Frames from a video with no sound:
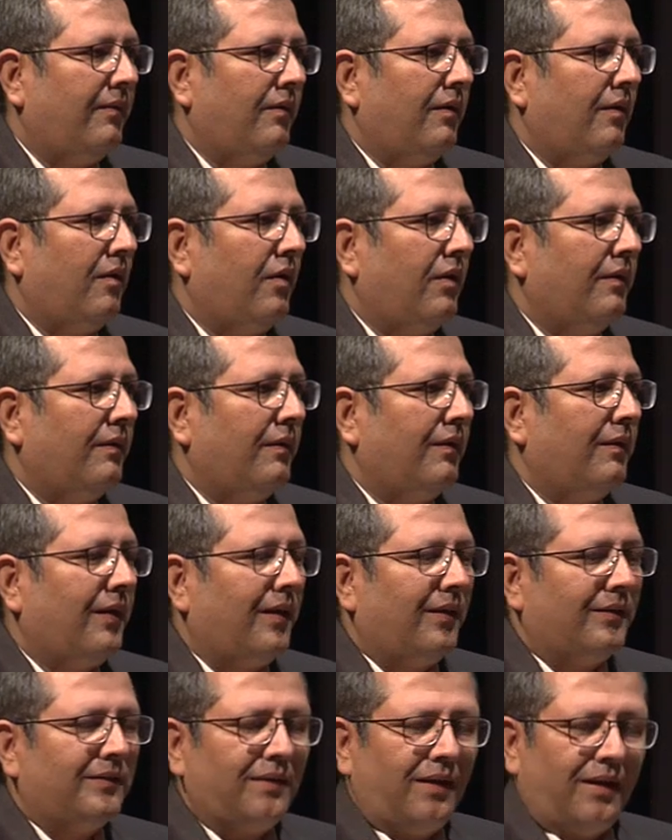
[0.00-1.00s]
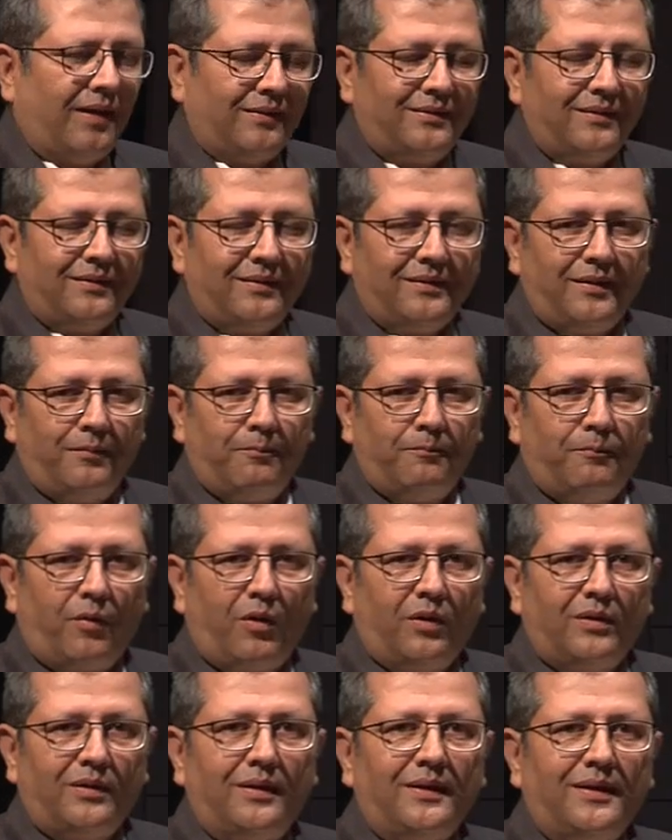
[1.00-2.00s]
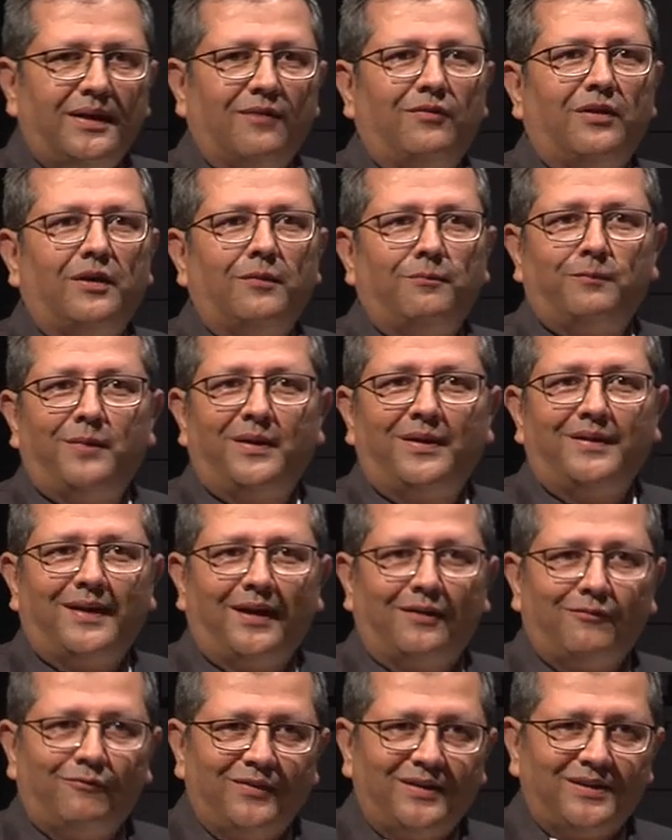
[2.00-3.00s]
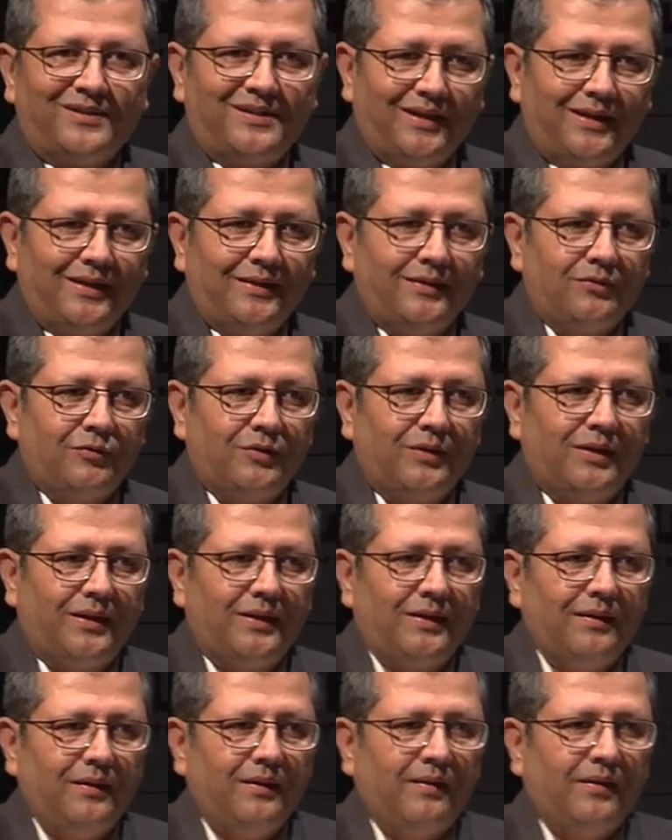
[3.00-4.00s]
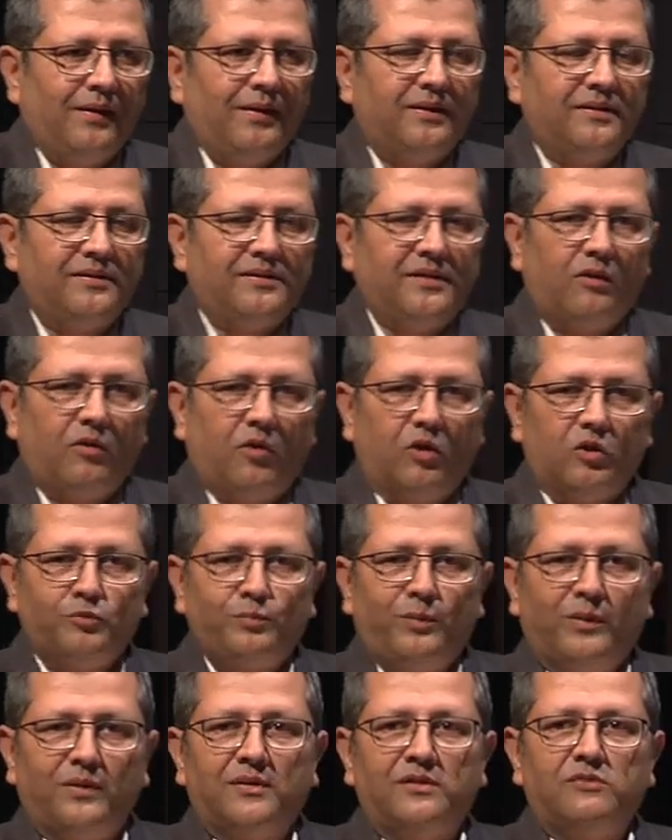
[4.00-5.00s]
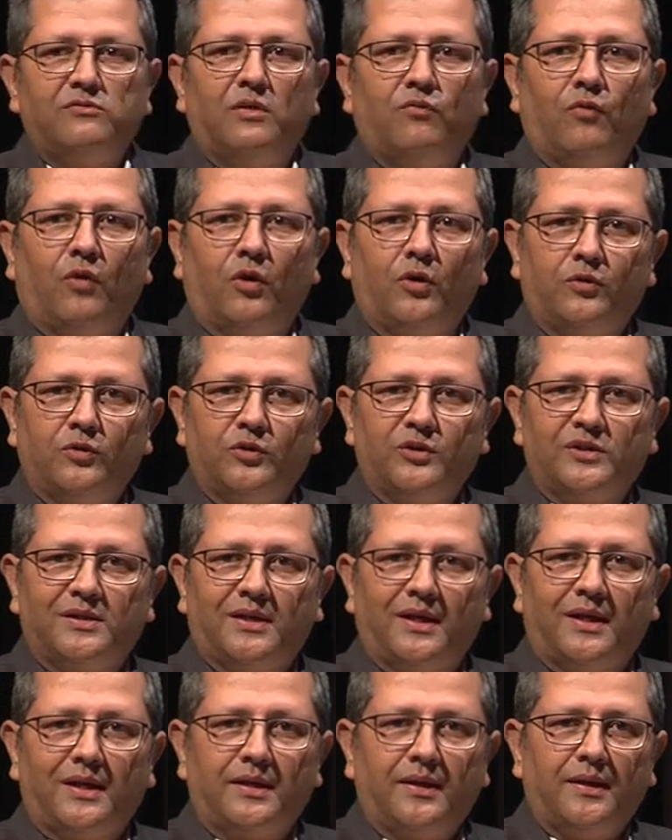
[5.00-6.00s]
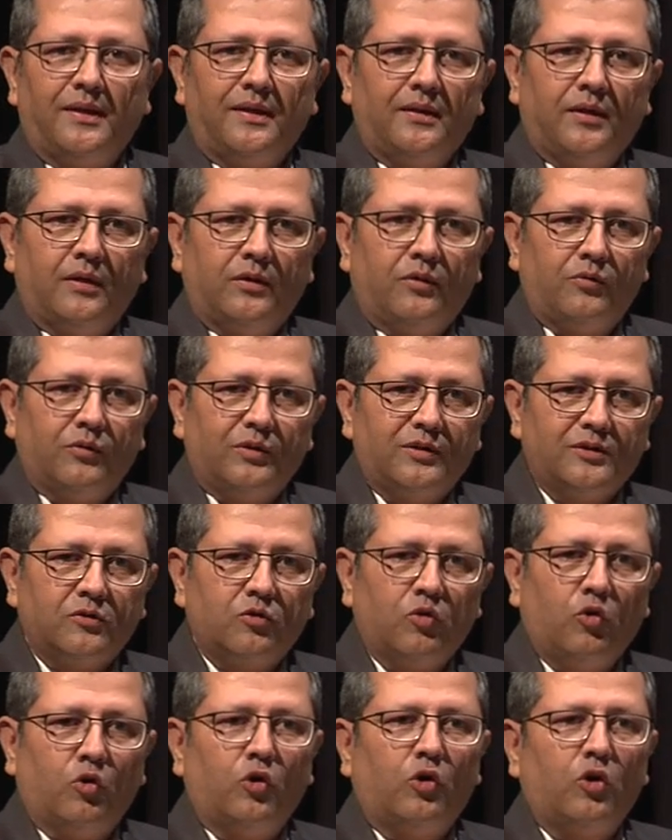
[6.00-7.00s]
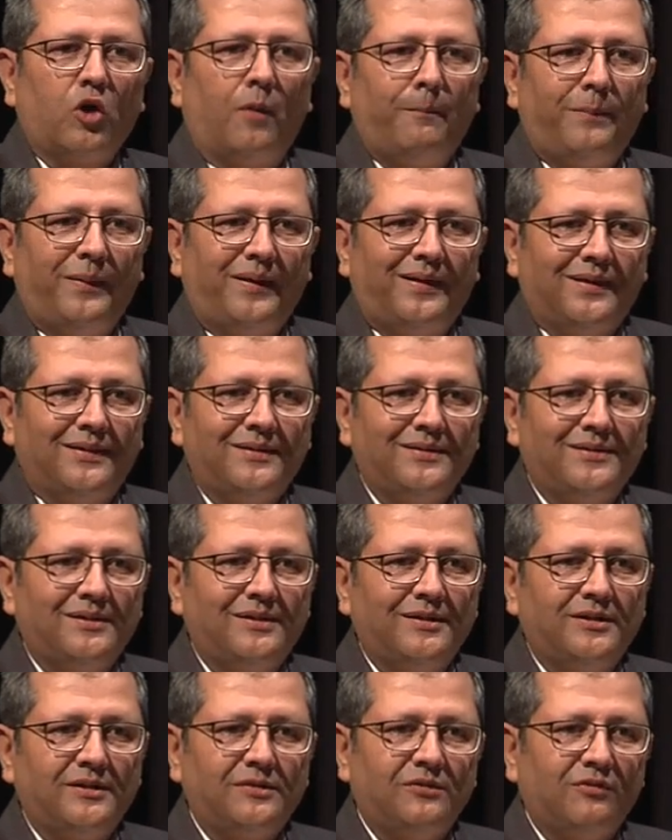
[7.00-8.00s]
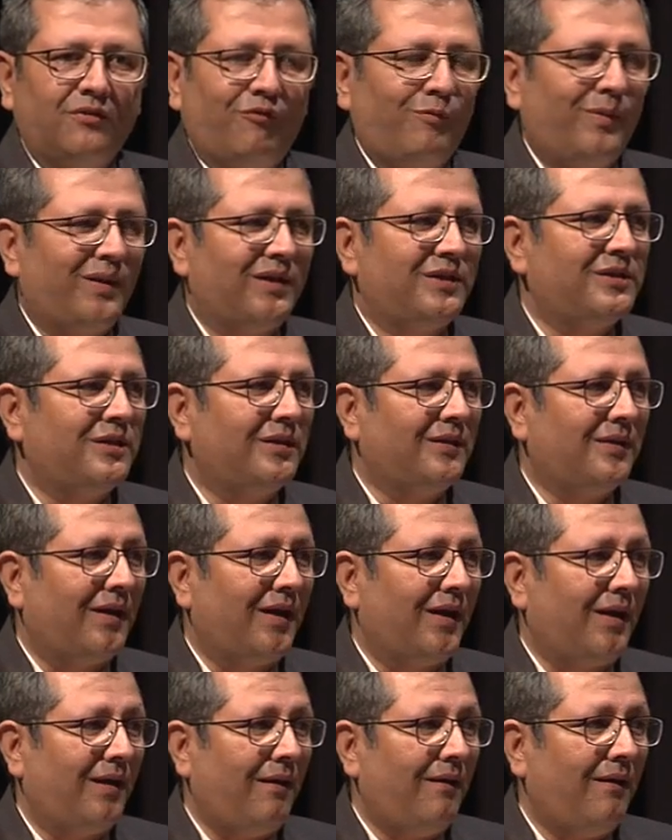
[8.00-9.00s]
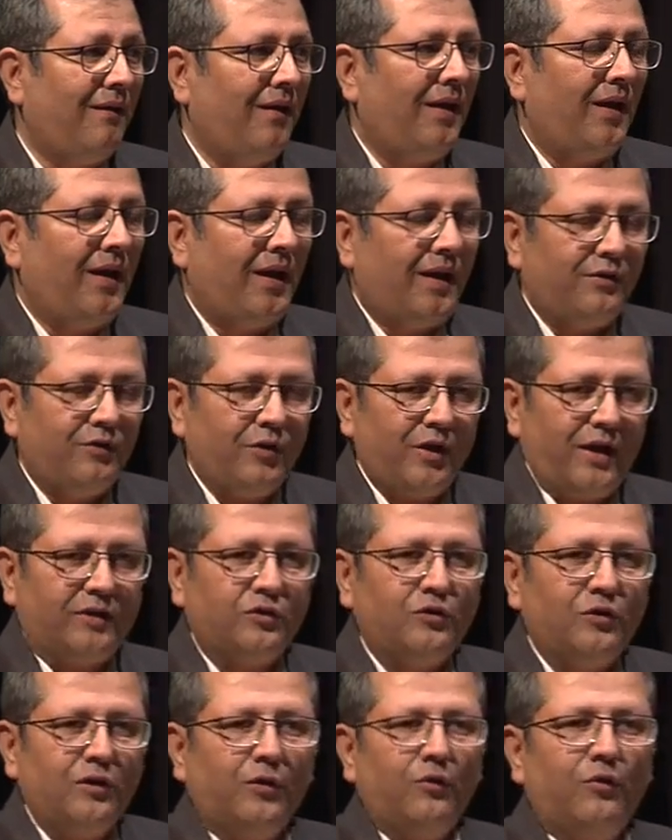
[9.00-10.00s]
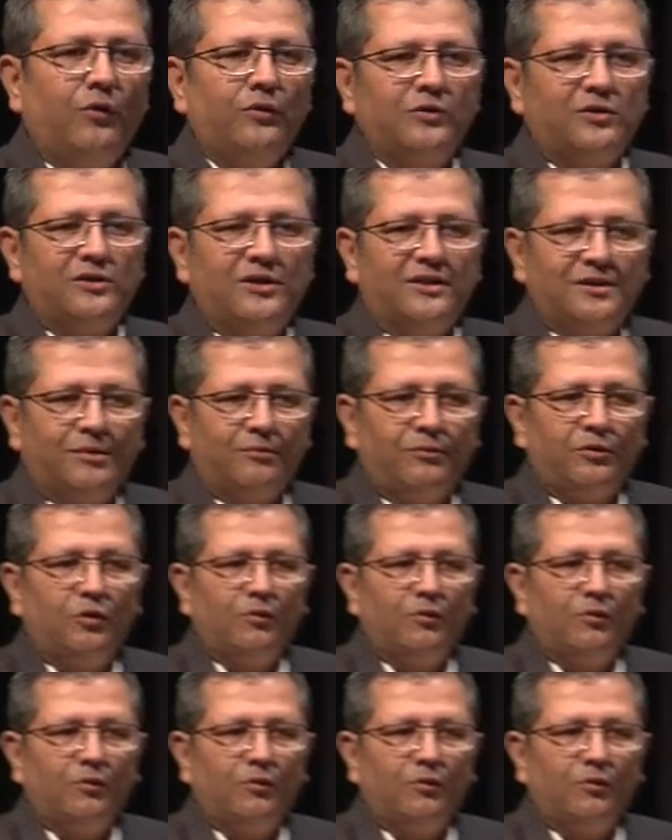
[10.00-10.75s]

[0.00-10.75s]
the other important development that we are seeing today is that hospitals will want to stay to its core competencies of patient care. And you're actually going to see some new